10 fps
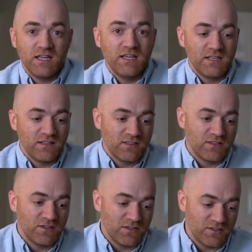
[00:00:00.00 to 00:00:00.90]
and
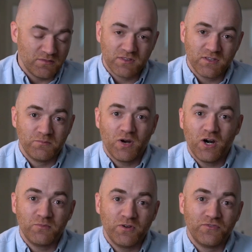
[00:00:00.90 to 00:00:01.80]
the
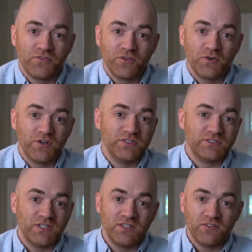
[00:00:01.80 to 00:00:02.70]
marble
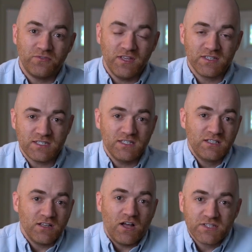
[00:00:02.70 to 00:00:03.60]
floors and the fancy
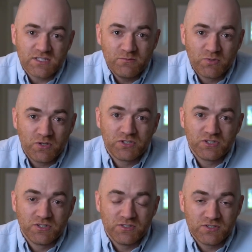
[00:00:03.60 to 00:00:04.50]
glossy
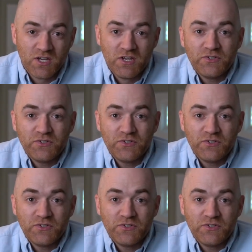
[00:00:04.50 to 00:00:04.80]
brochures.